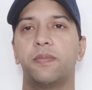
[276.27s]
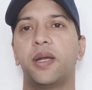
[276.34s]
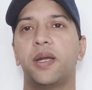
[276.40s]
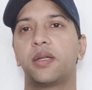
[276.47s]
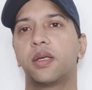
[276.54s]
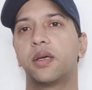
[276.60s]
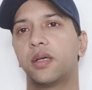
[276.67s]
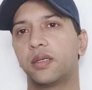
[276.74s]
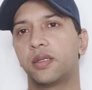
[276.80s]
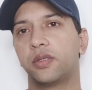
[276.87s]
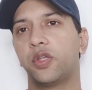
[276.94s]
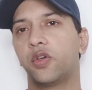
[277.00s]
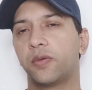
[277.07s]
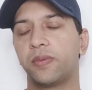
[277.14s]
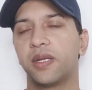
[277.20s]
But
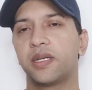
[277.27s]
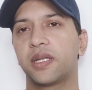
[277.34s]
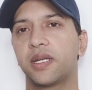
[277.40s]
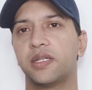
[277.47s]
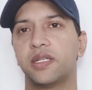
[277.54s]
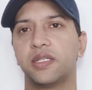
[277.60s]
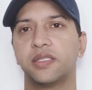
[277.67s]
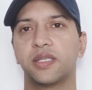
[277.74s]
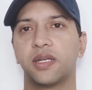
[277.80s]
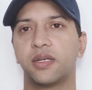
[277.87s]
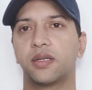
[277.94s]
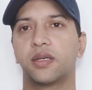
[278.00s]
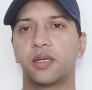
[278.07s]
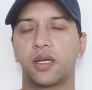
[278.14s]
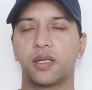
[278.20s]
European countries,
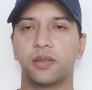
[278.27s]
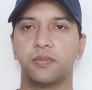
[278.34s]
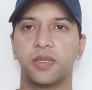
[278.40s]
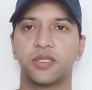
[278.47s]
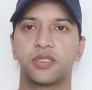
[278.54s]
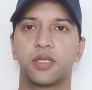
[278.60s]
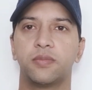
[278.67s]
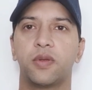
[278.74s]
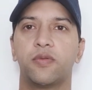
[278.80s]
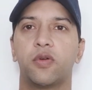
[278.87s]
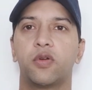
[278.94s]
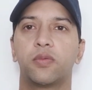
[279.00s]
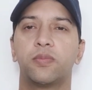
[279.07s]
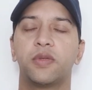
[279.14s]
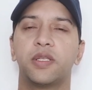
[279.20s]
and I mentioned before,